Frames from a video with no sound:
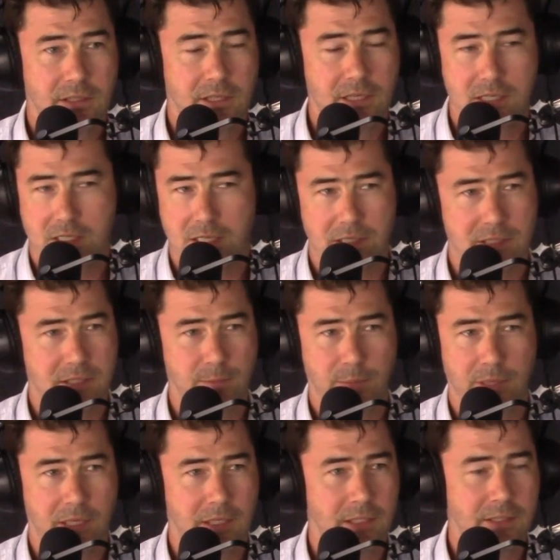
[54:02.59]
It just has to
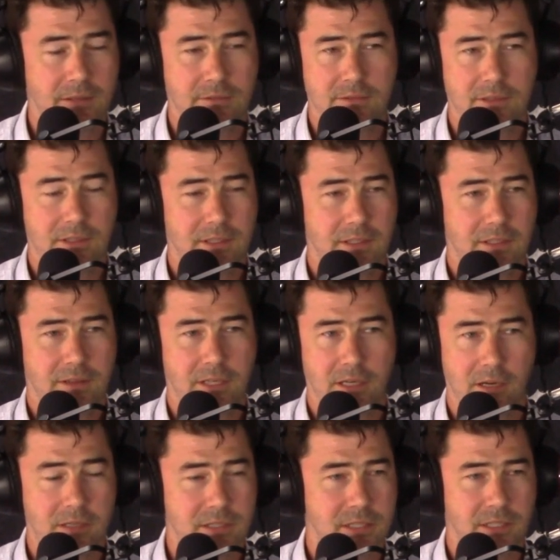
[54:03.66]
be the
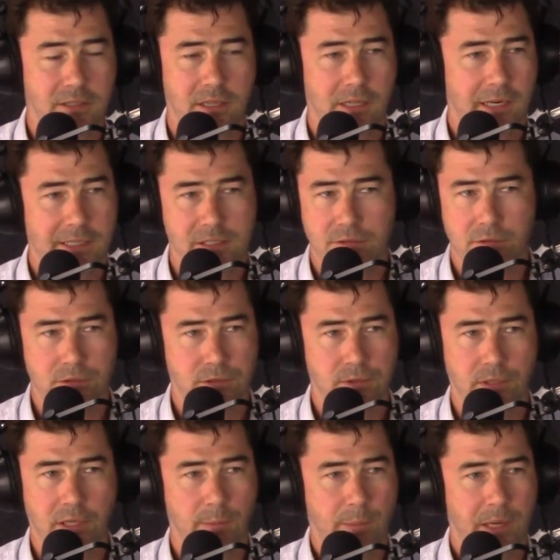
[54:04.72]
last thing that the lads are all
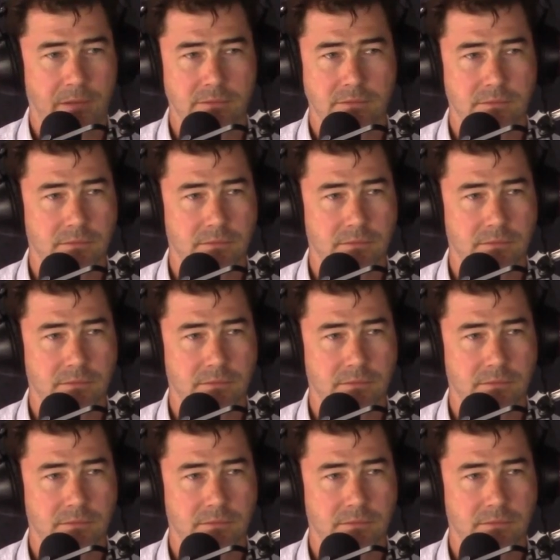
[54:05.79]
talking about.